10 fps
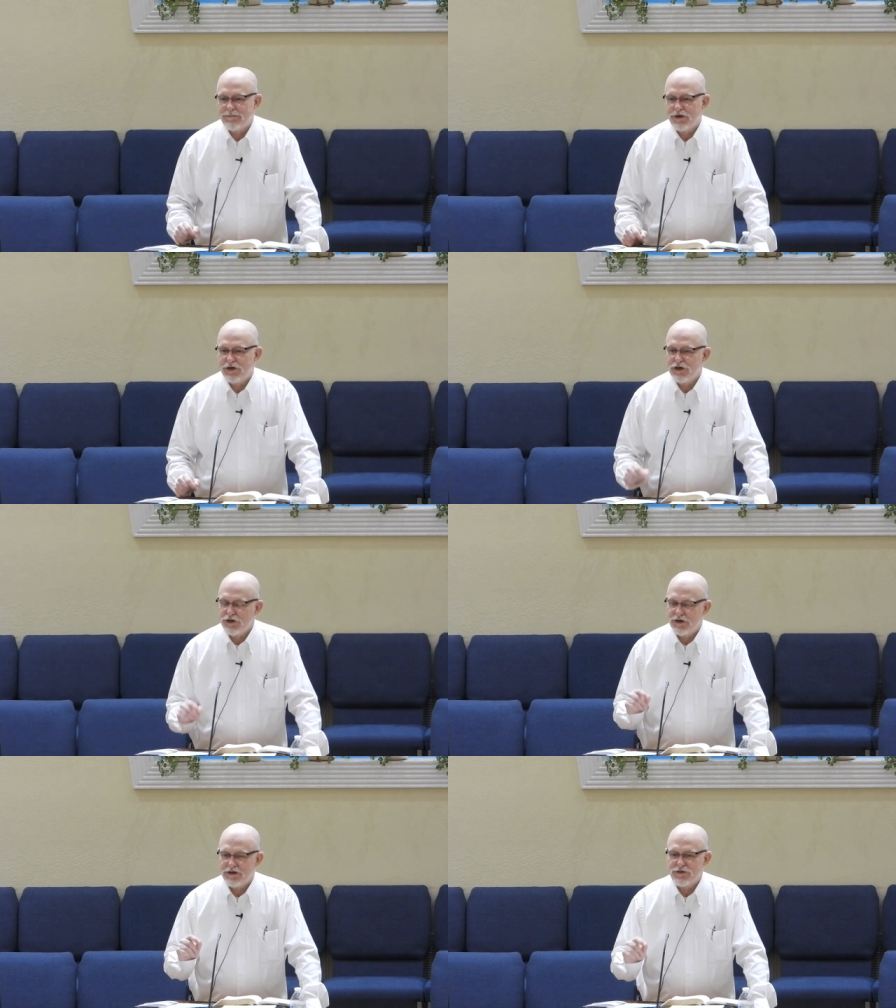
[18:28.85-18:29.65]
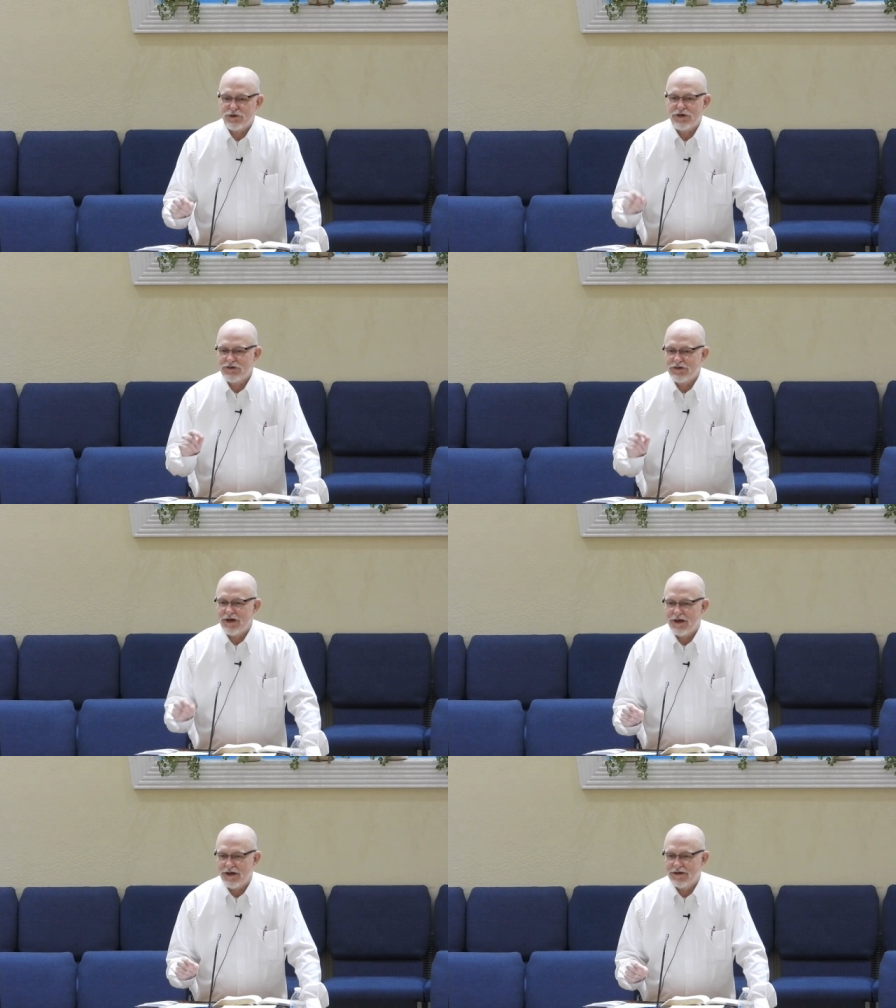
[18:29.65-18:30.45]
but are you going to trust
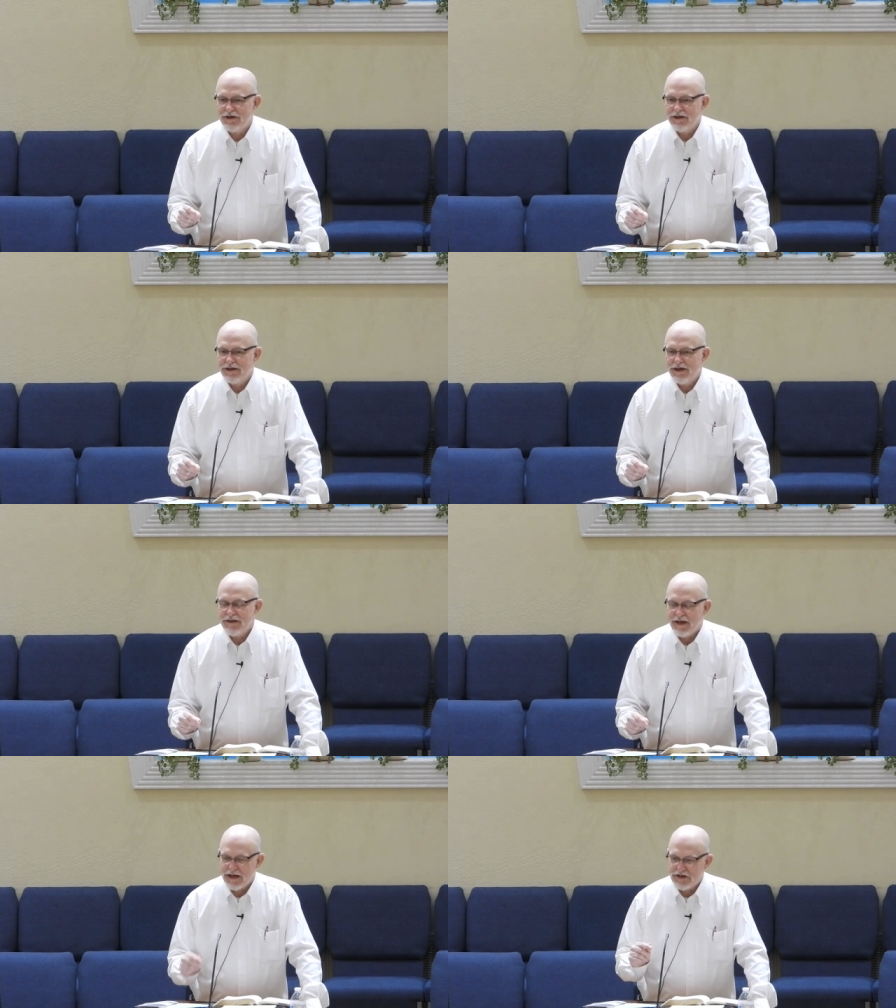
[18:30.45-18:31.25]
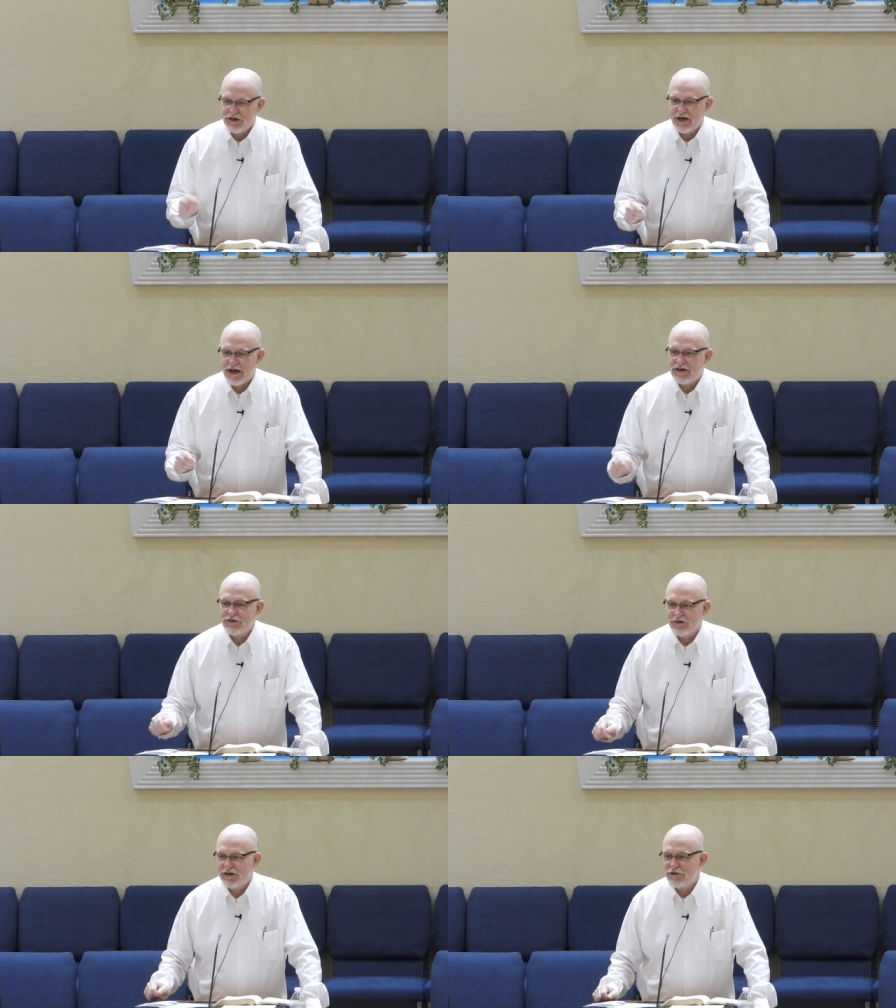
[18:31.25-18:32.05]
God that He's going to
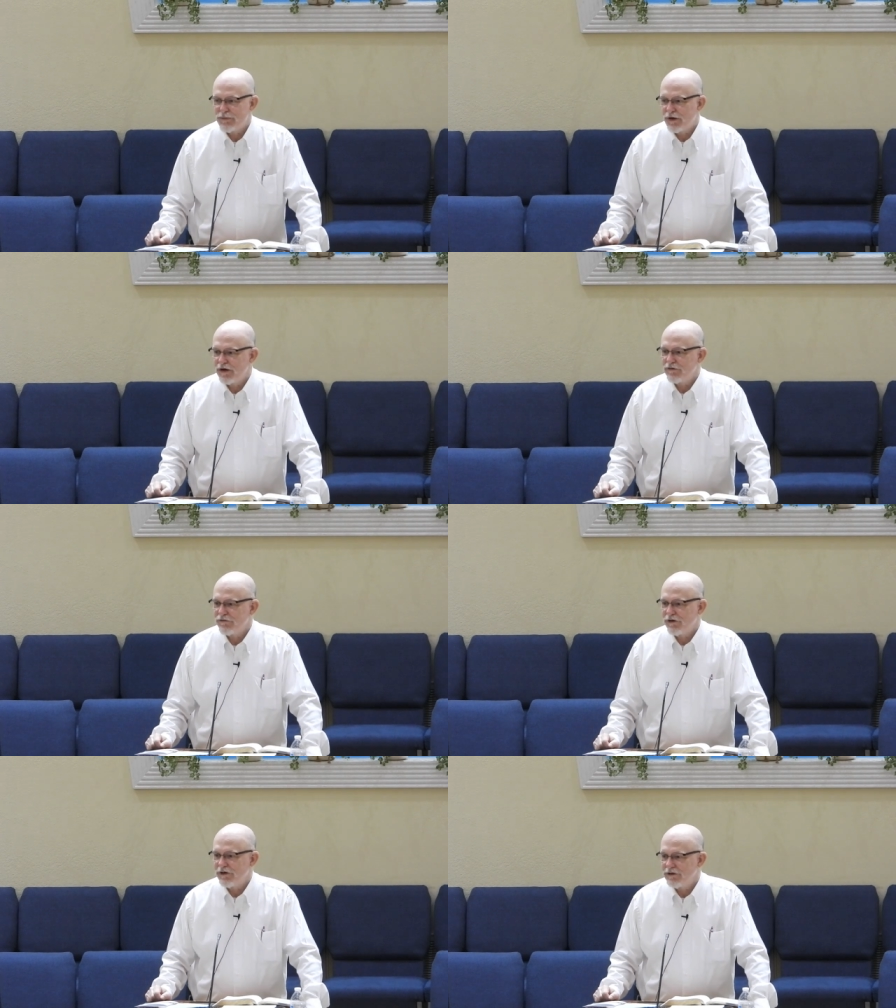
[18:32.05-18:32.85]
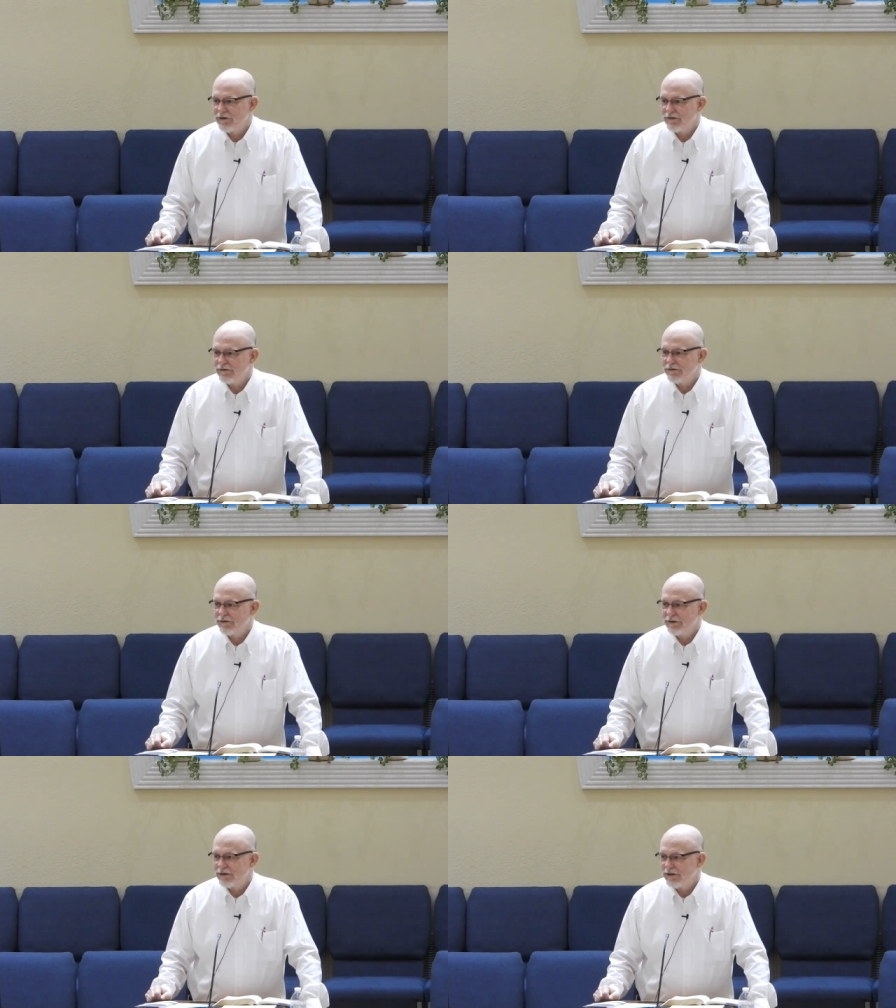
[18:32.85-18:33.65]
answer these prayers for you?
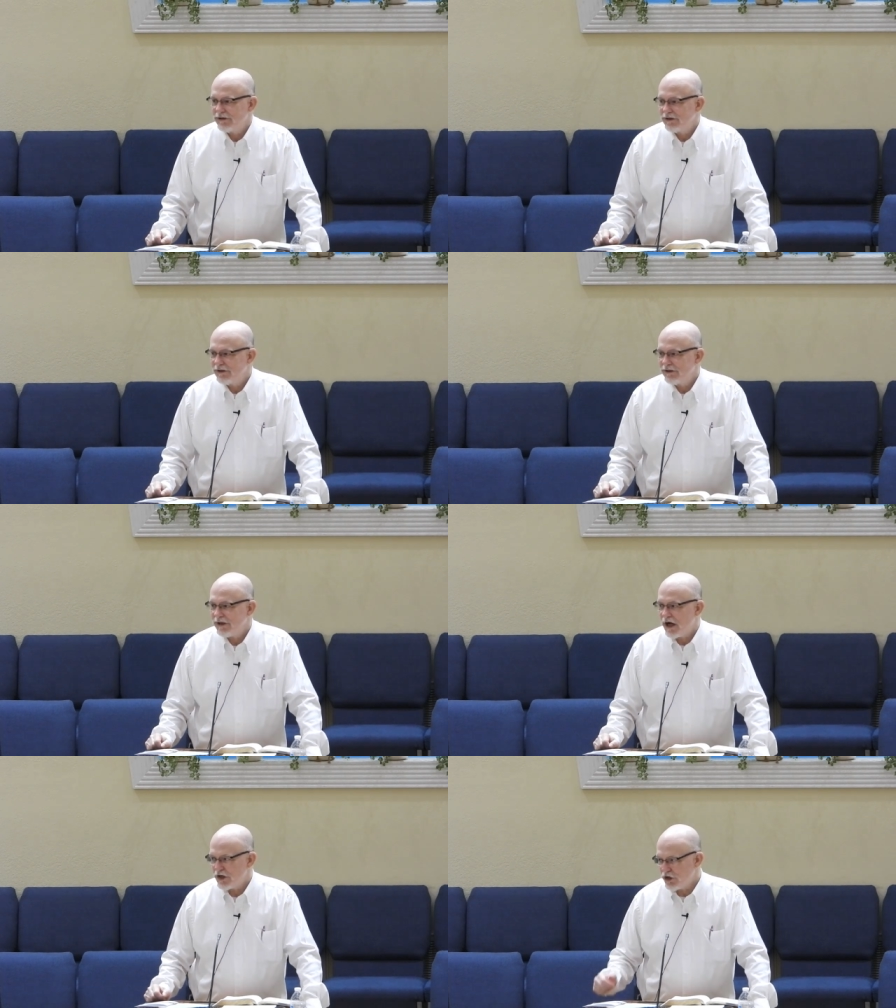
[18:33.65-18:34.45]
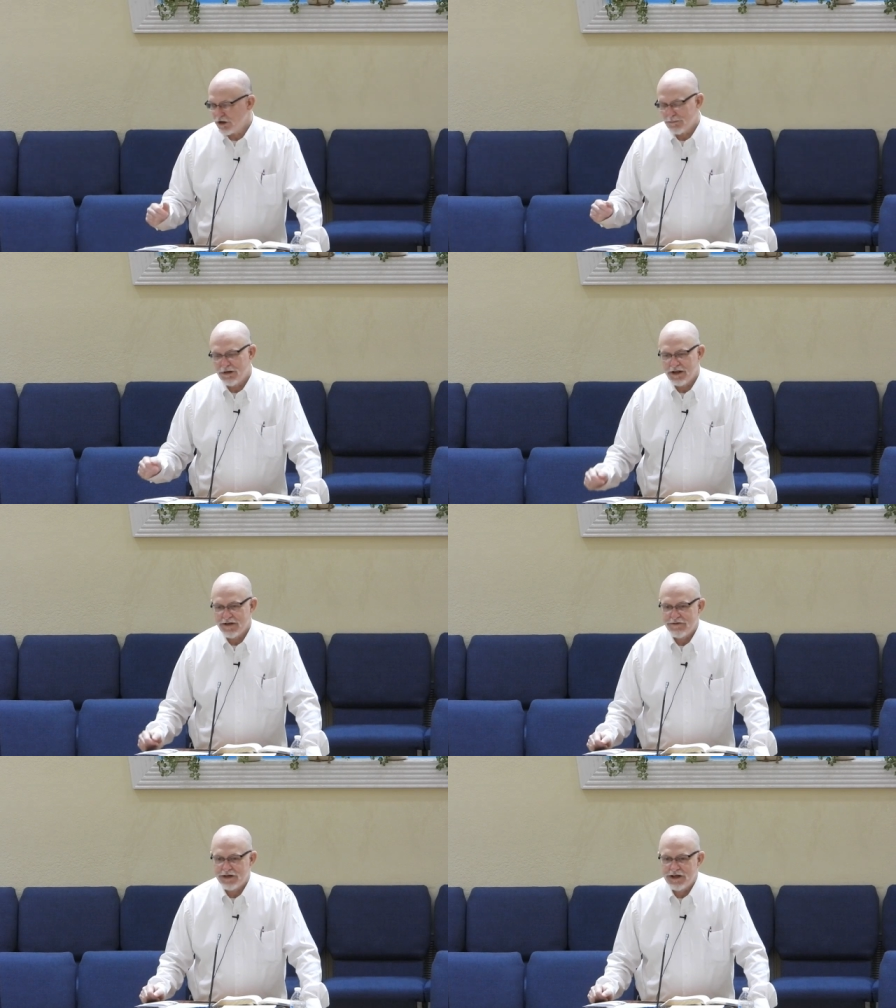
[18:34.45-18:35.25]
Are you going to
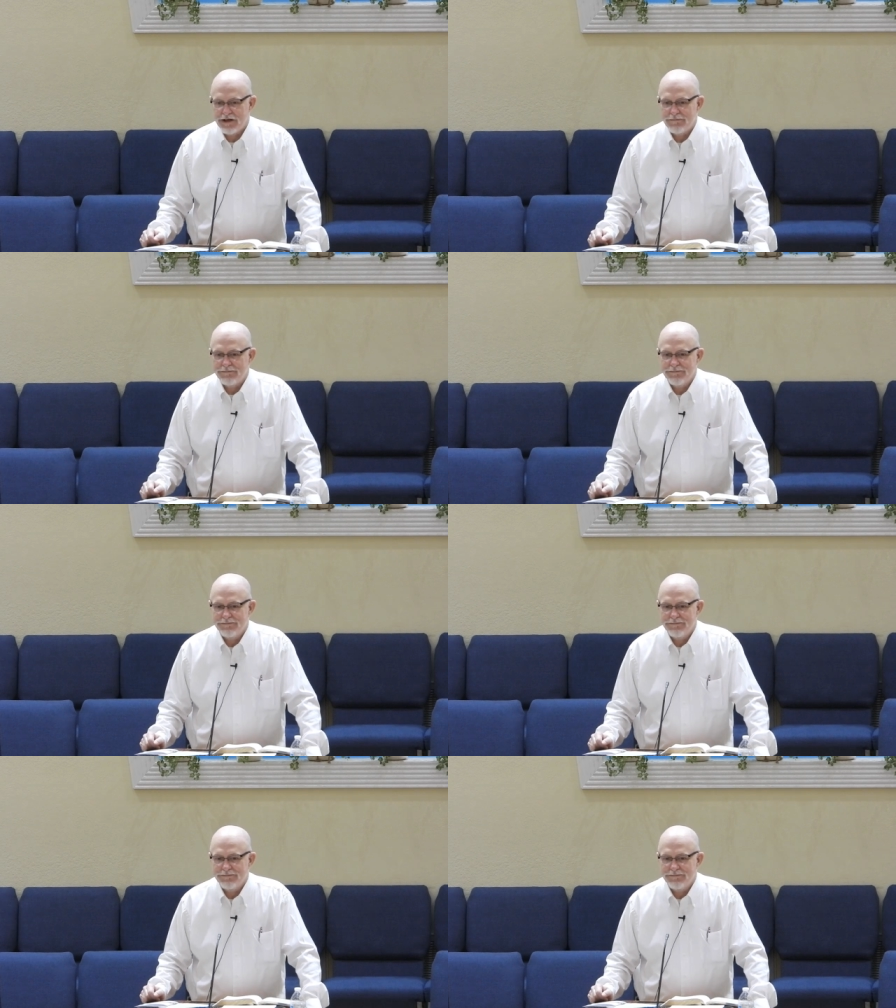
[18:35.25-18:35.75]
believe in Him?